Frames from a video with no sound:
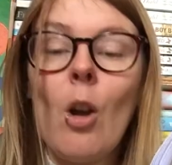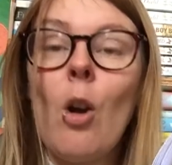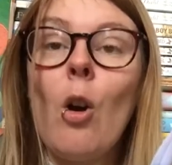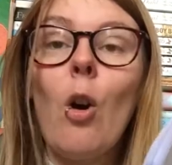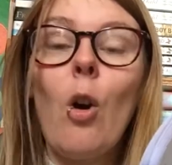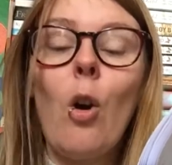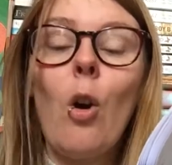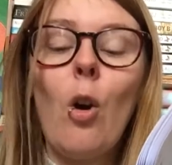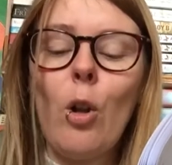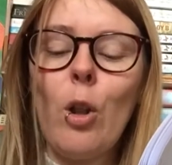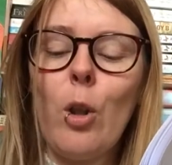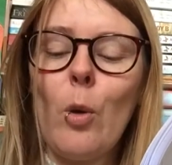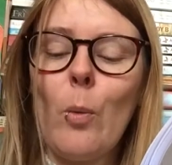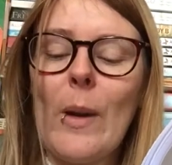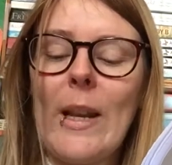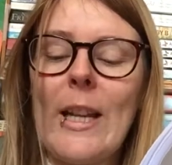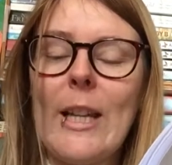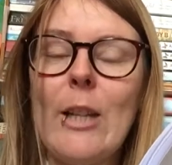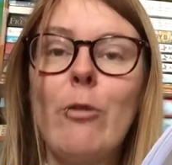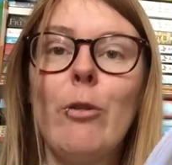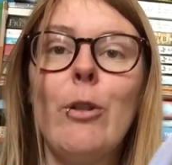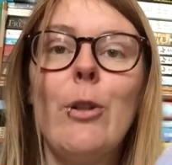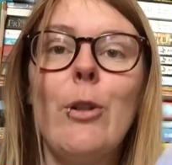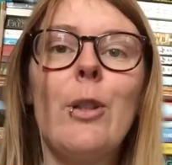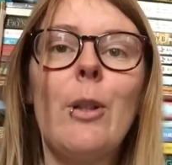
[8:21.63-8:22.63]
All the
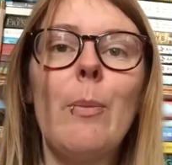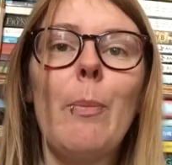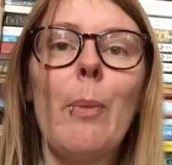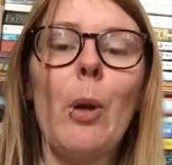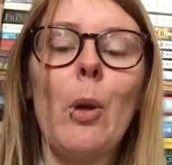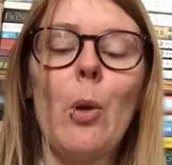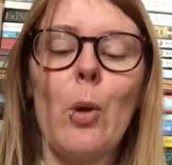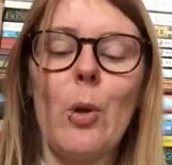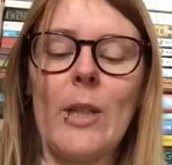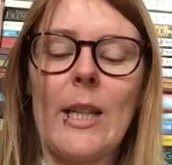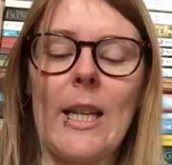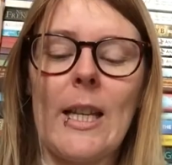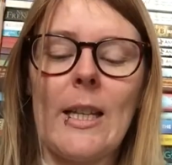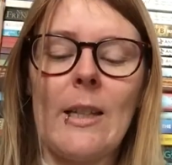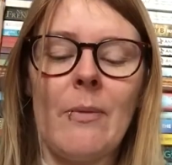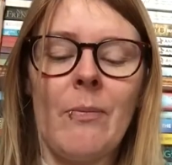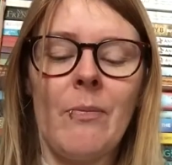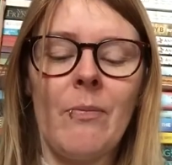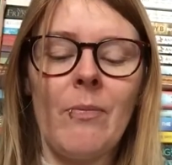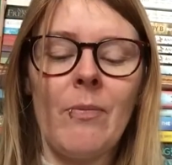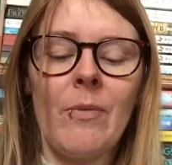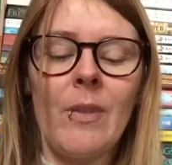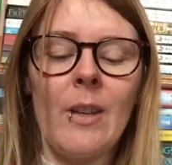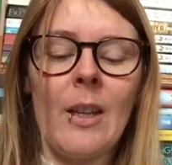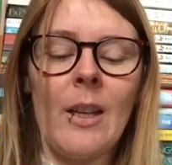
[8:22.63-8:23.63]
Willigrews applauded,
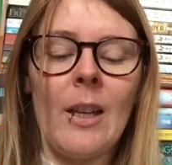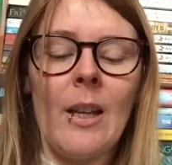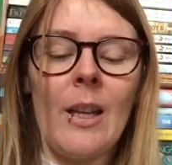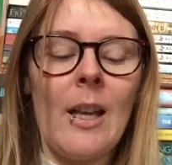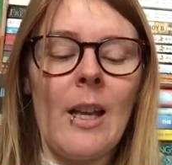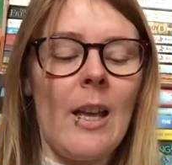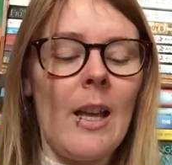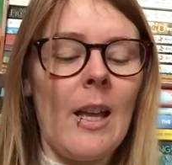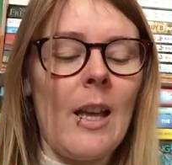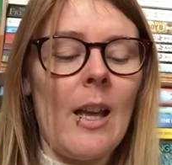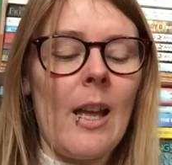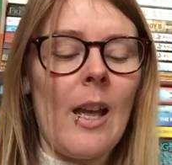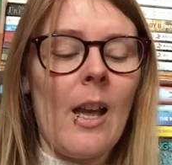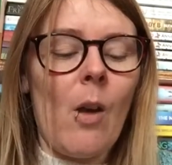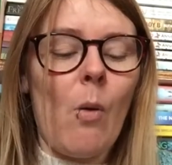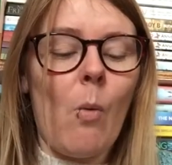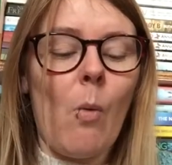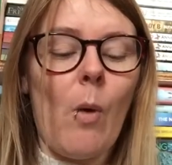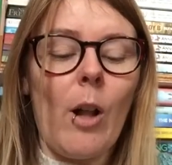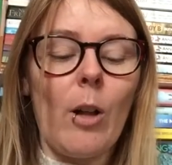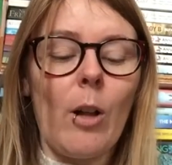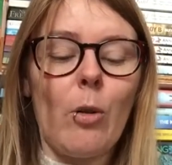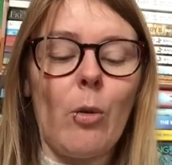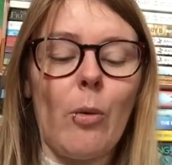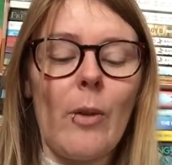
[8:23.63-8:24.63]

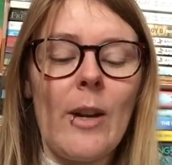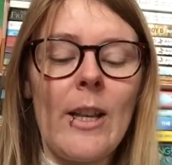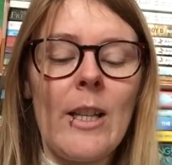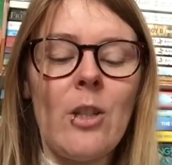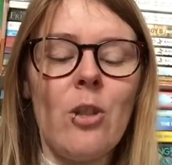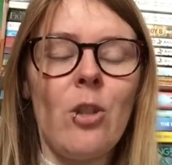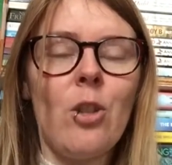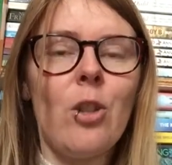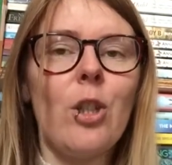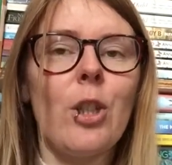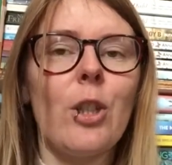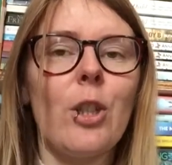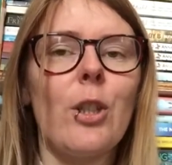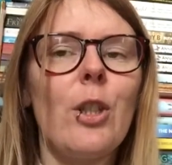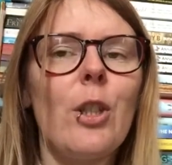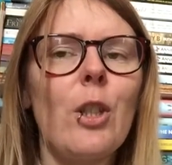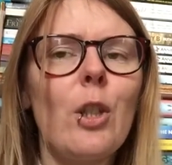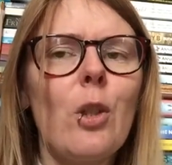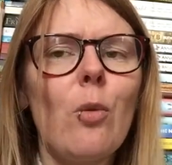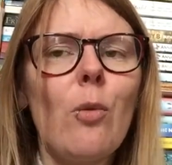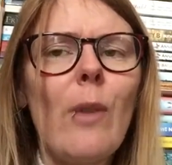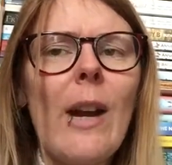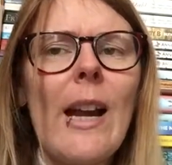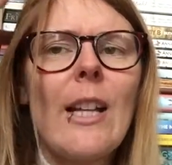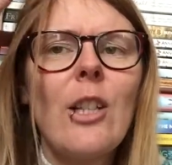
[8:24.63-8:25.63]
while Cringe just
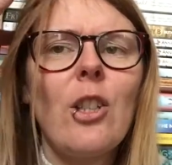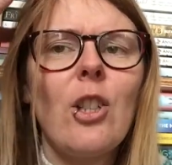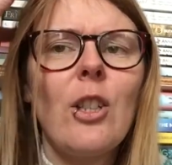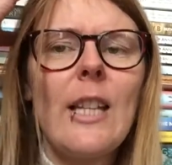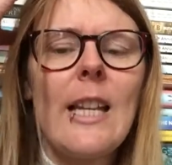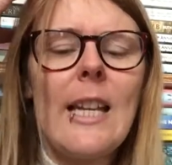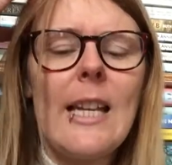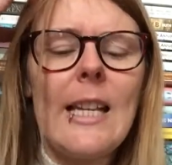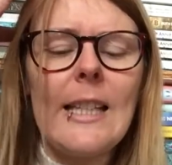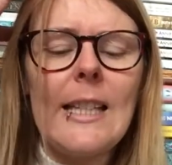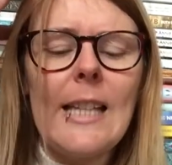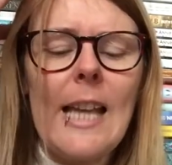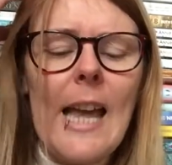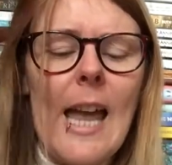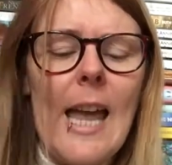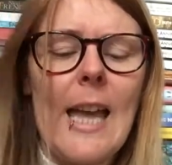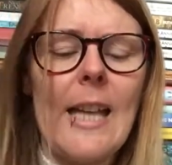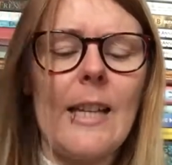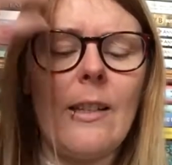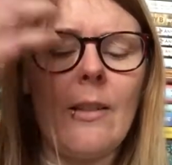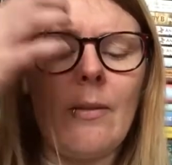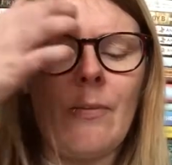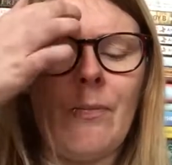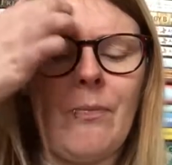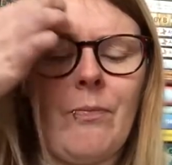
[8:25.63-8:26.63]
scratched his
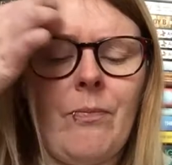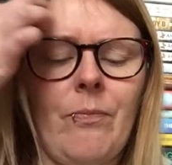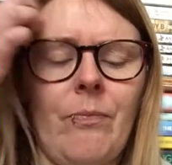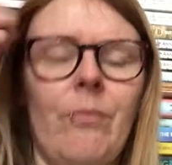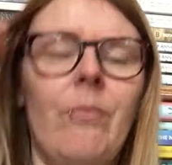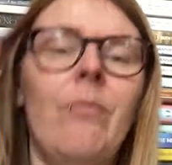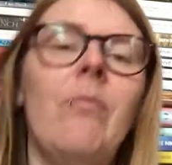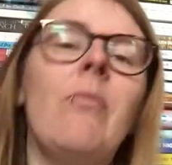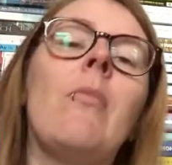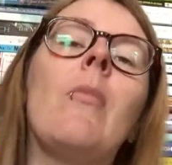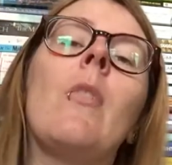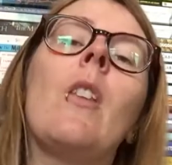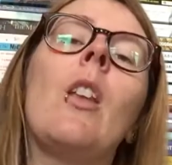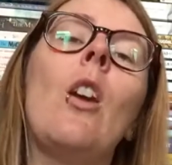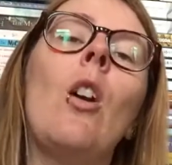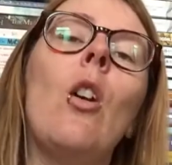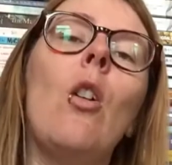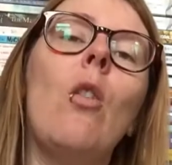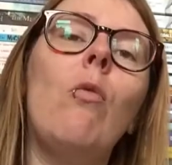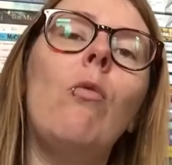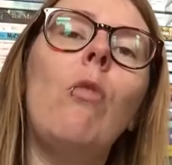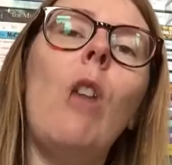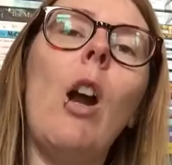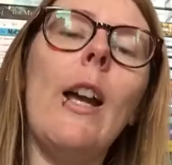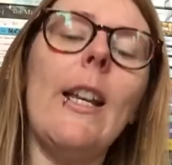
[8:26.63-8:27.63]
head.
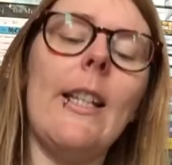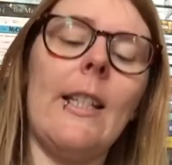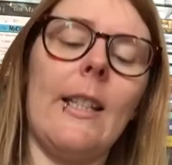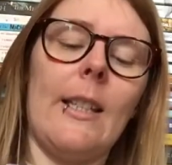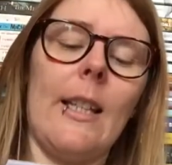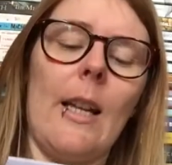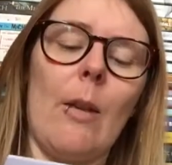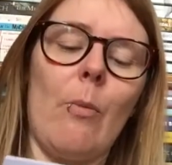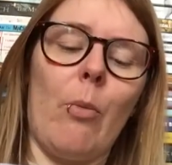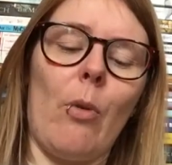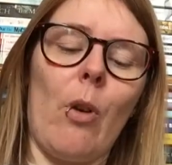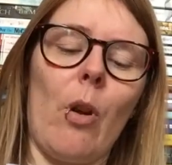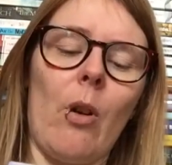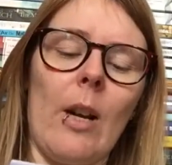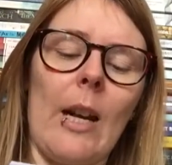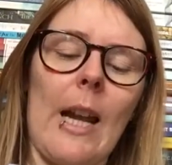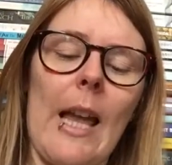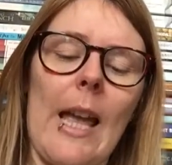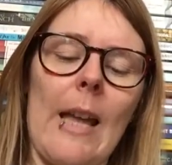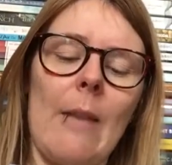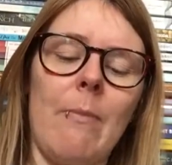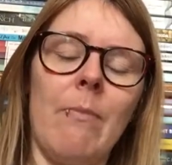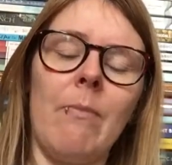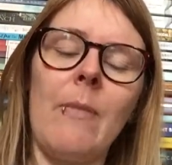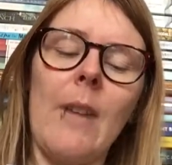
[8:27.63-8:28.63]
"Right," said
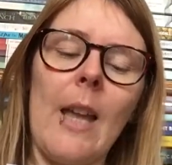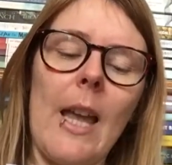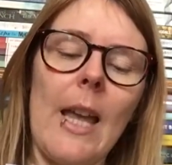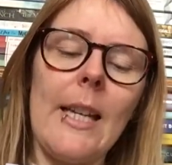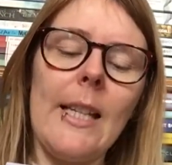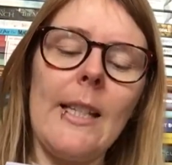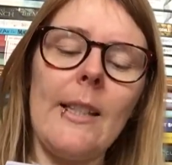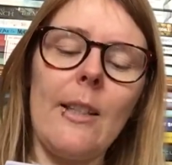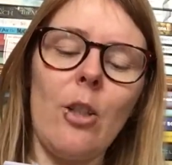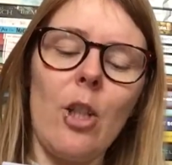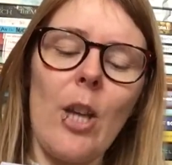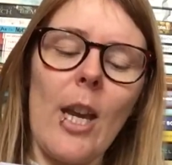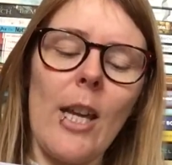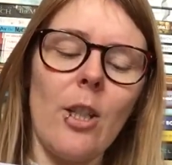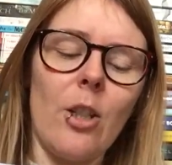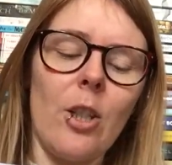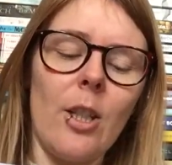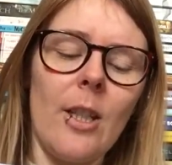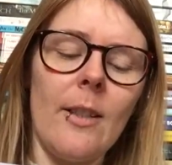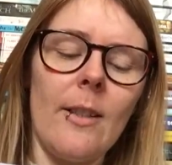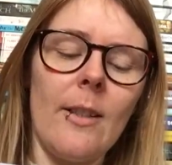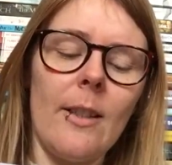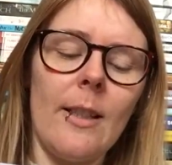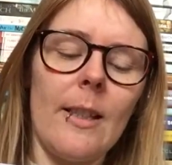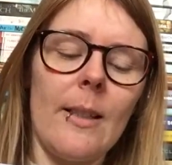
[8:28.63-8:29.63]
Bronglay, "any
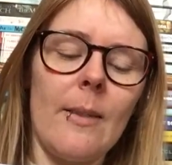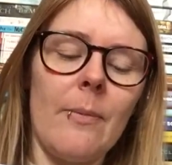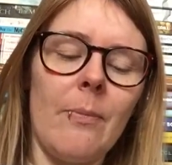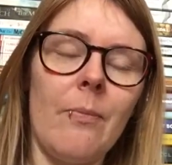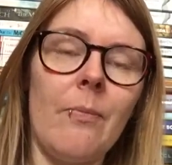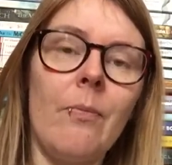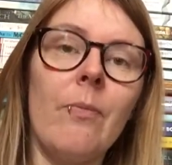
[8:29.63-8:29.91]
suggestions?"